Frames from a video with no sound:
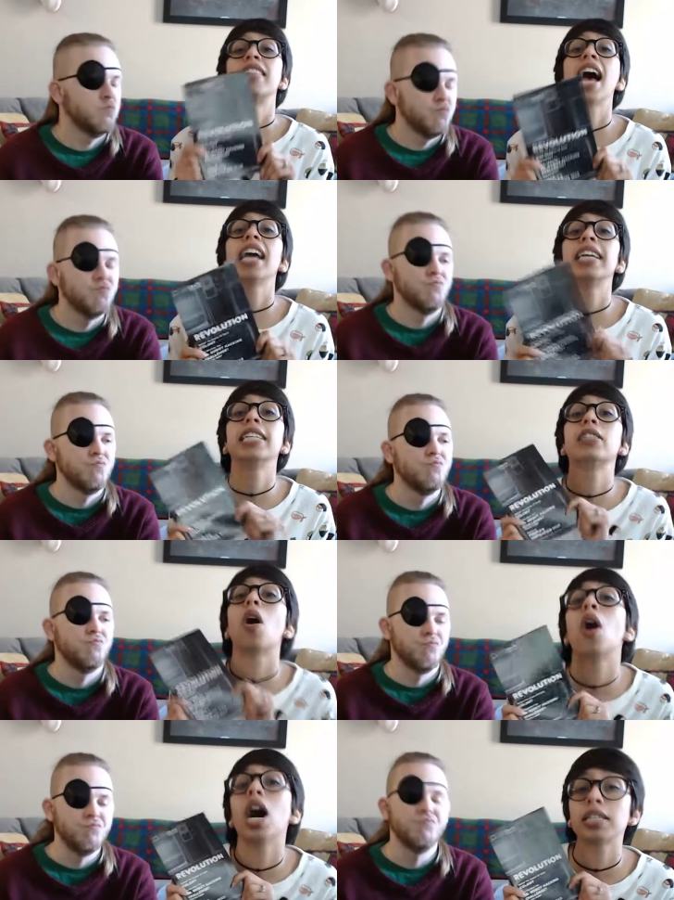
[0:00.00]
Speaker 1: That is
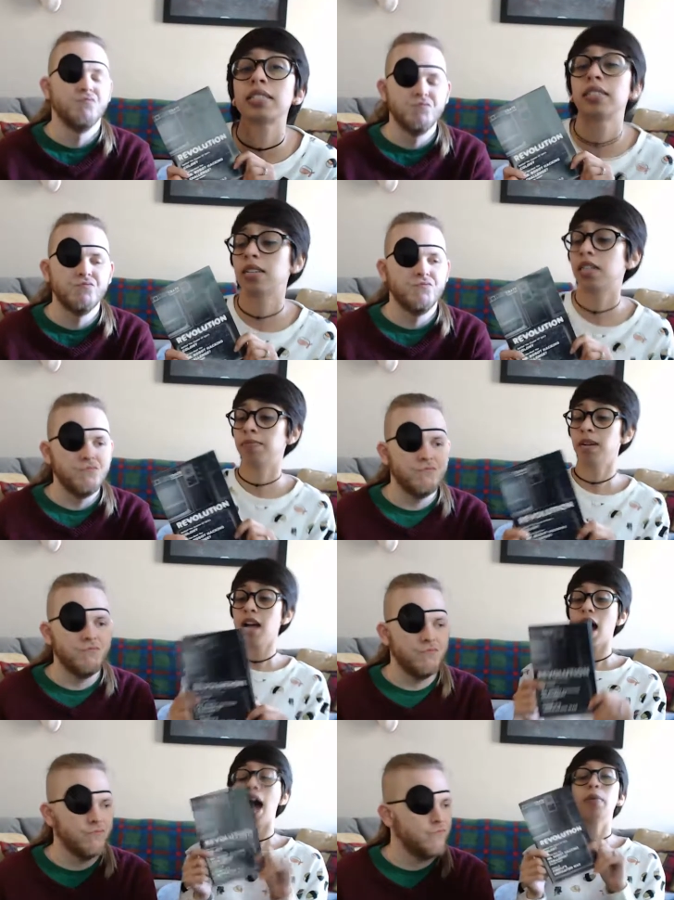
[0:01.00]
awesome.
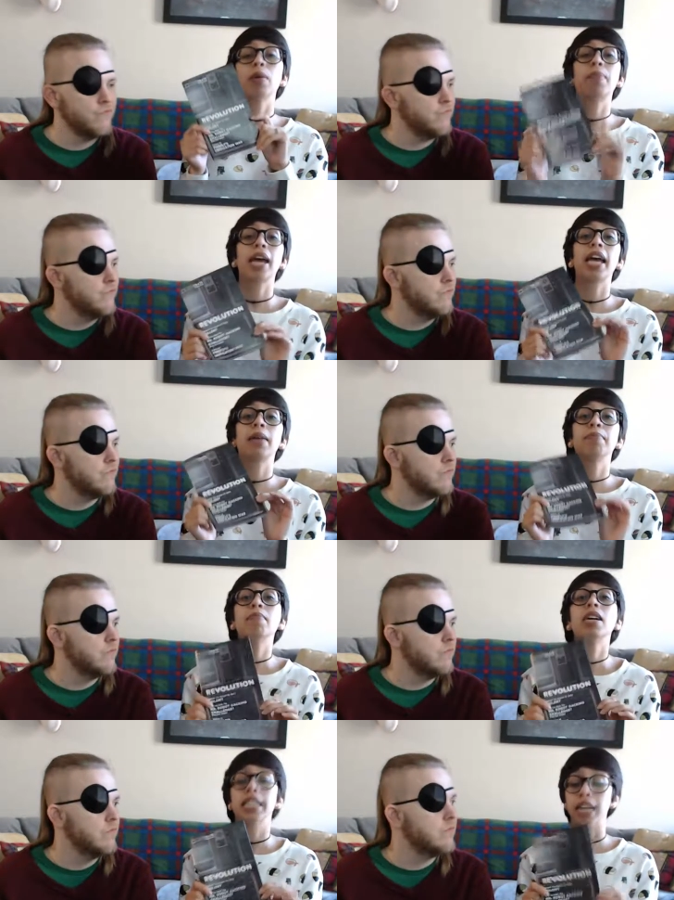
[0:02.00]
I would pay
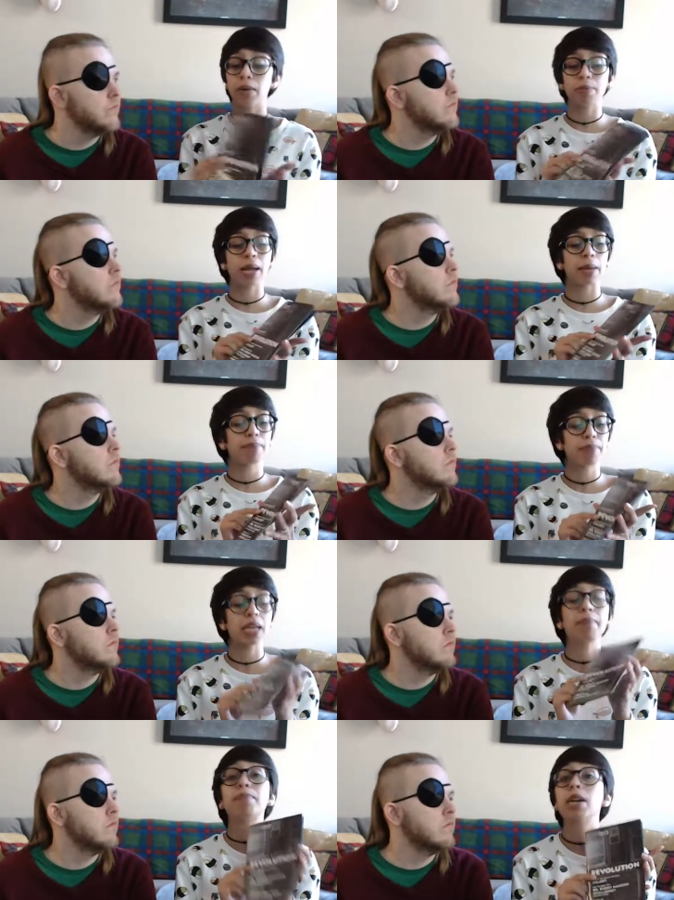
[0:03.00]
money. I would pay
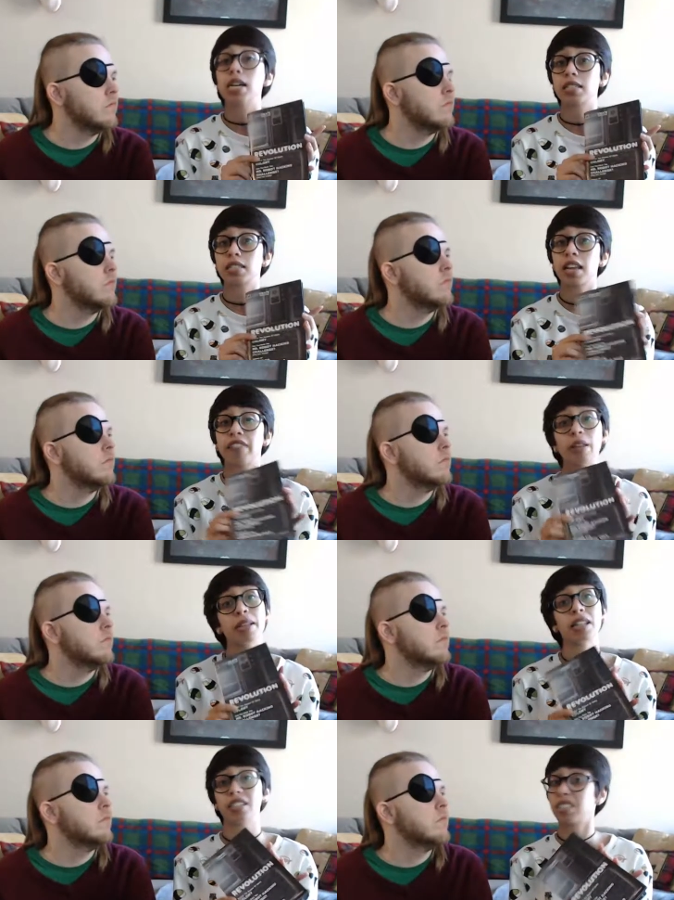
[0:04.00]
big bucks if they
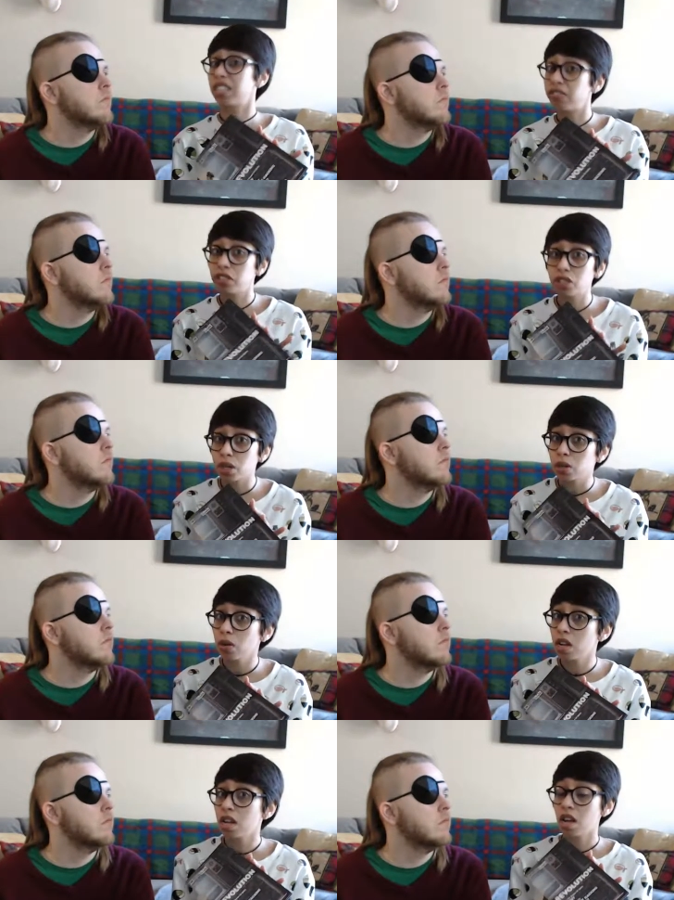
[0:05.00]
made like a TV show
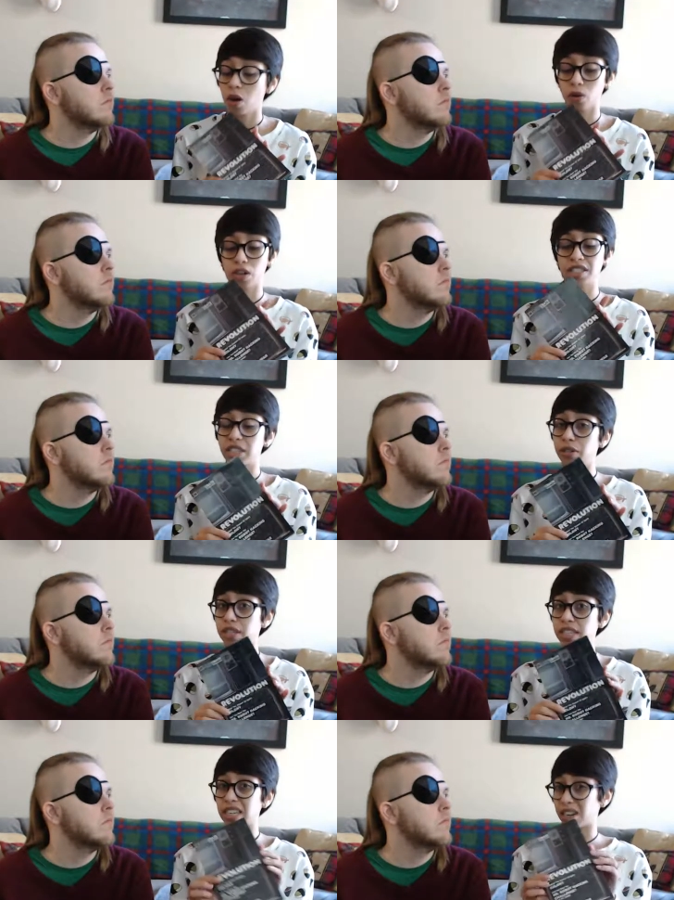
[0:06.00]
or a
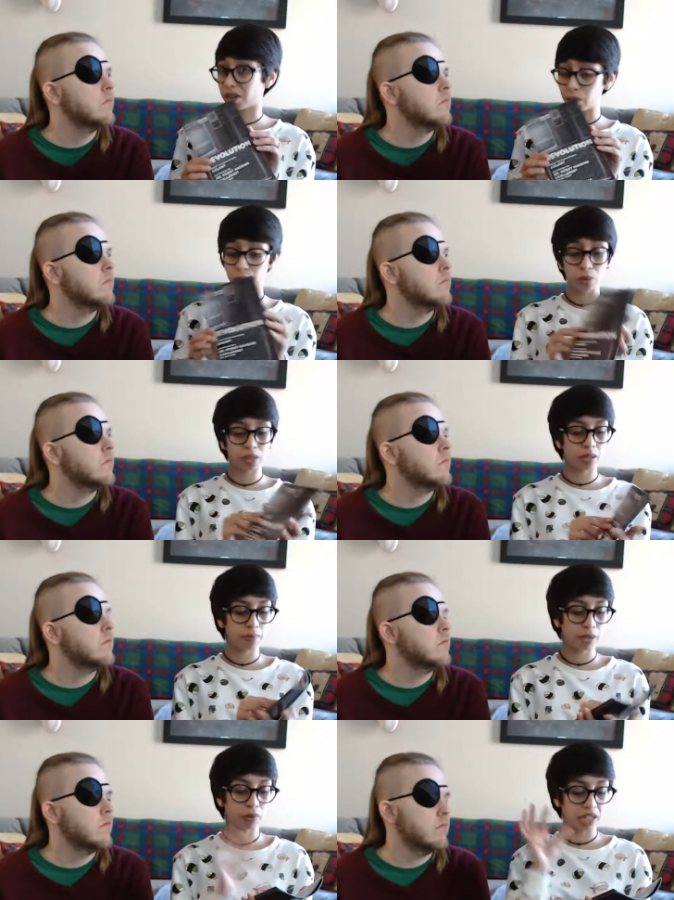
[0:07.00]
series like on Hulu or
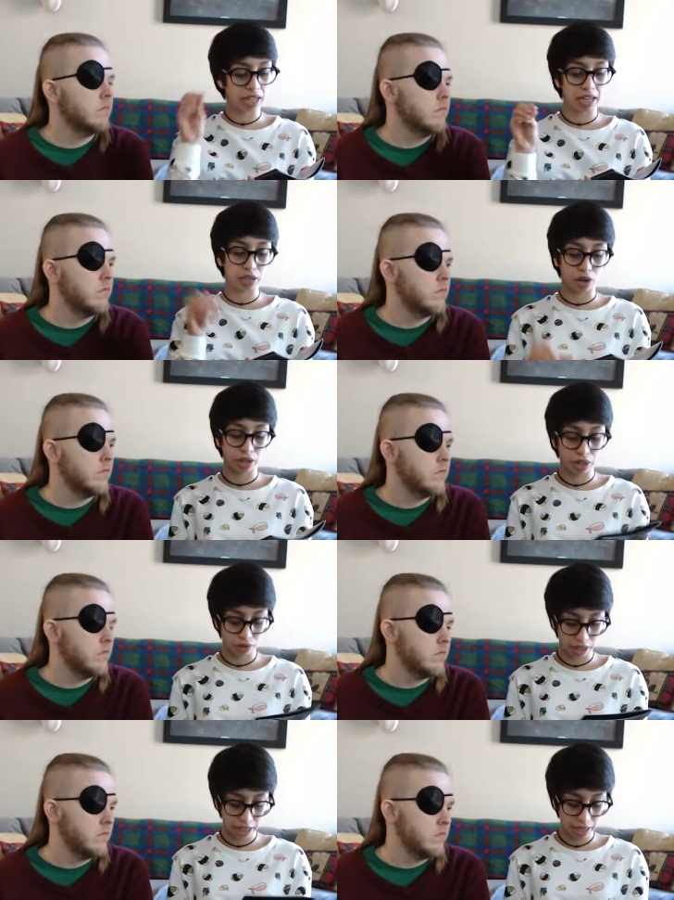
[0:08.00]
something where they could get dark and
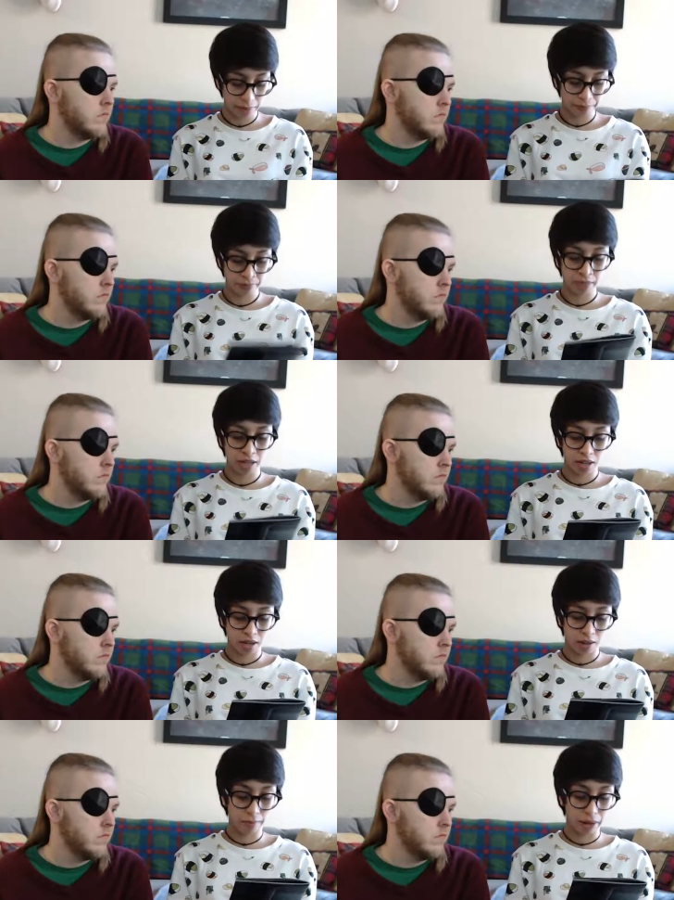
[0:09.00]
gritty
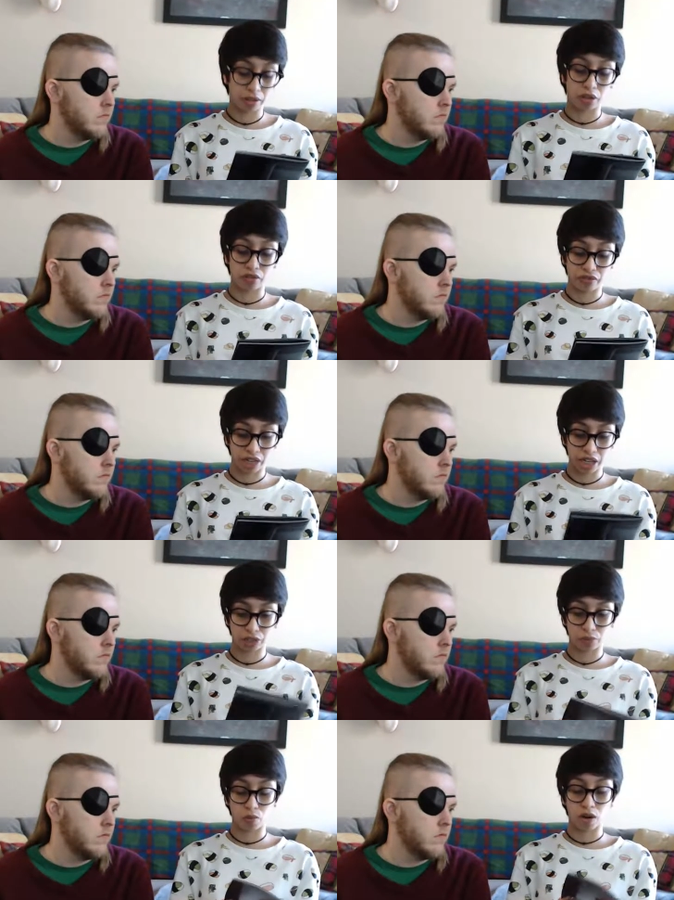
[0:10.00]
about the
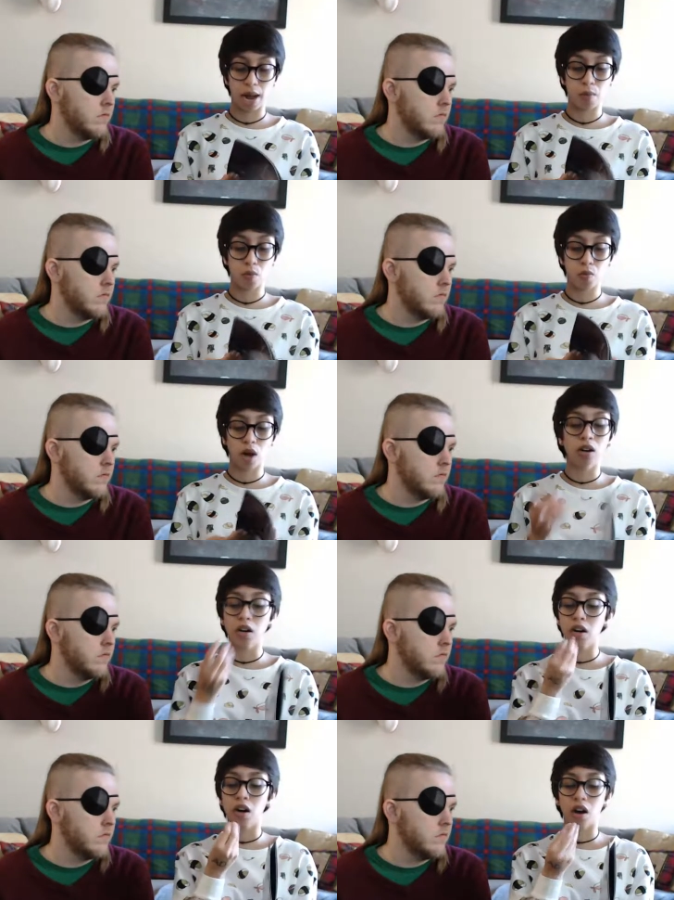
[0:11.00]
unification war. I
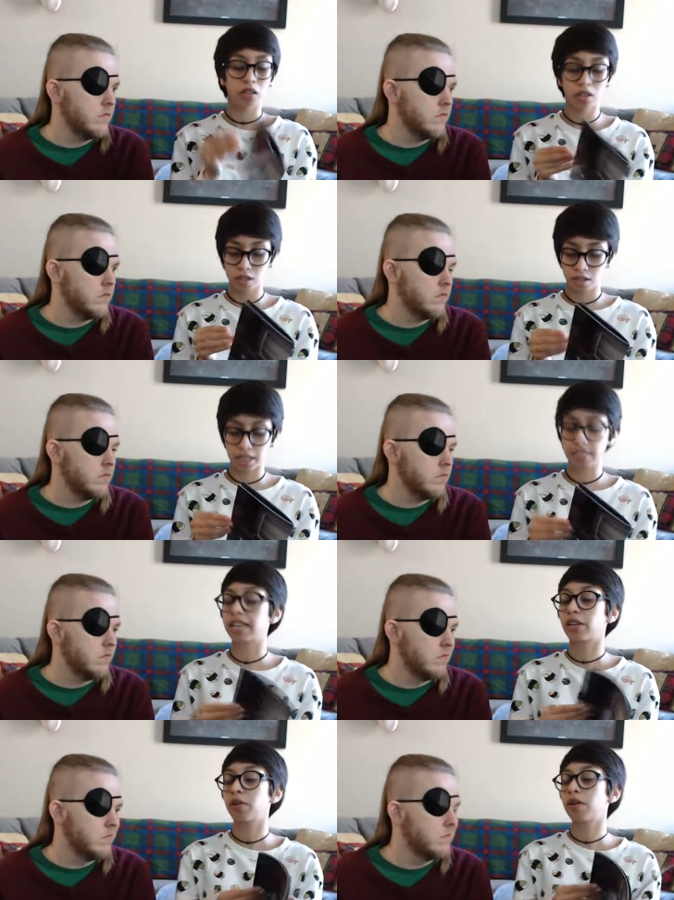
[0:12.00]
ugh. that's
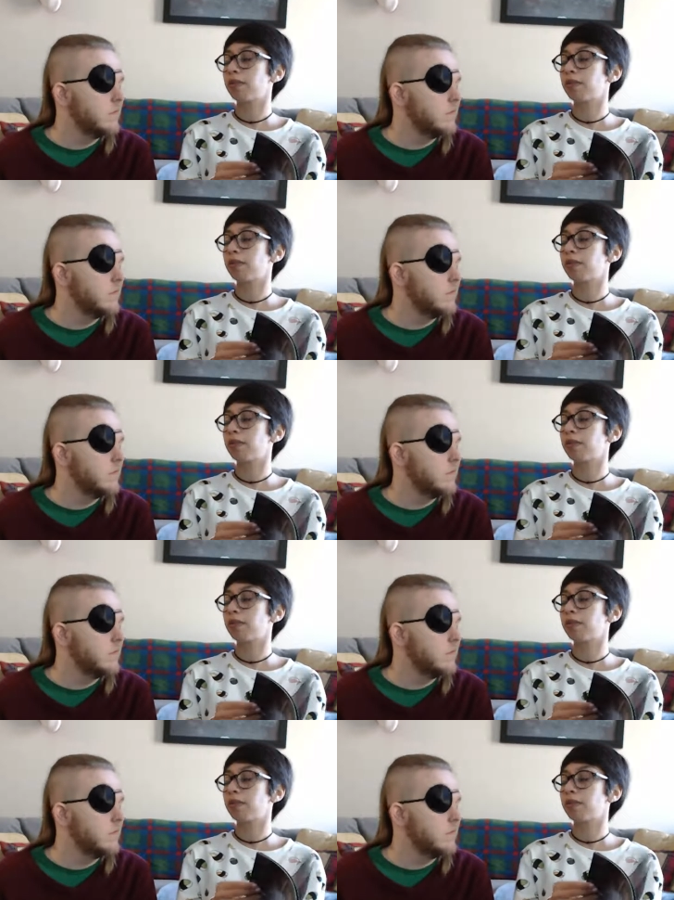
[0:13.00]
like you know what